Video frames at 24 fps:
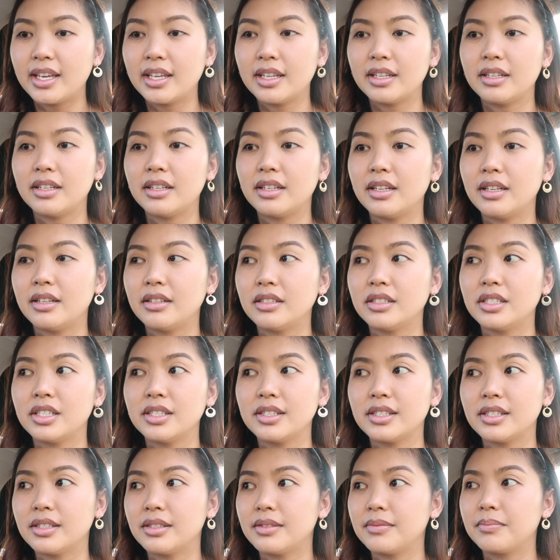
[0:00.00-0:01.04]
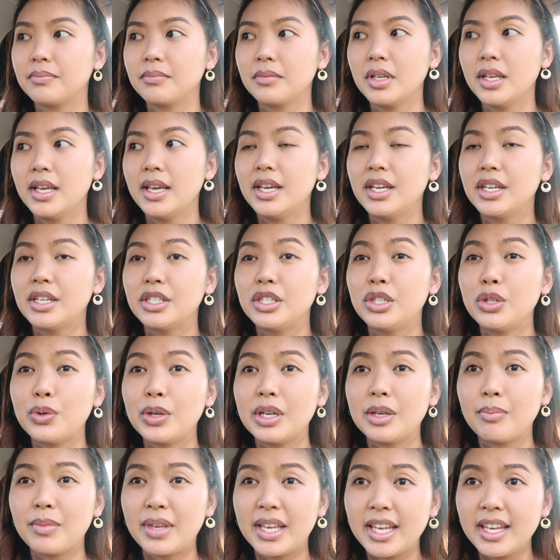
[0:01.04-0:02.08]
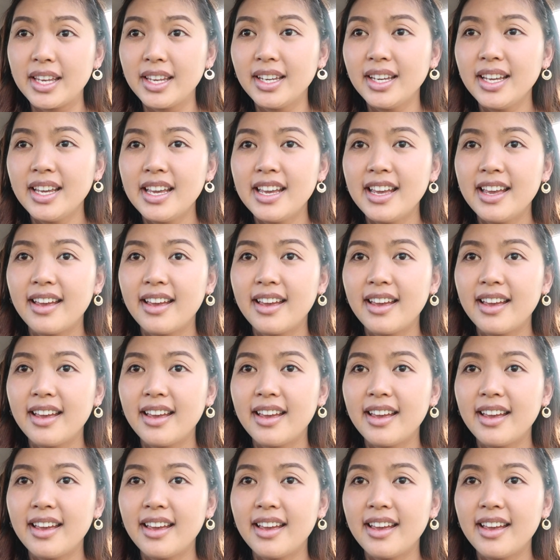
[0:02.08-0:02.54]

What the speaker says: and just doing me.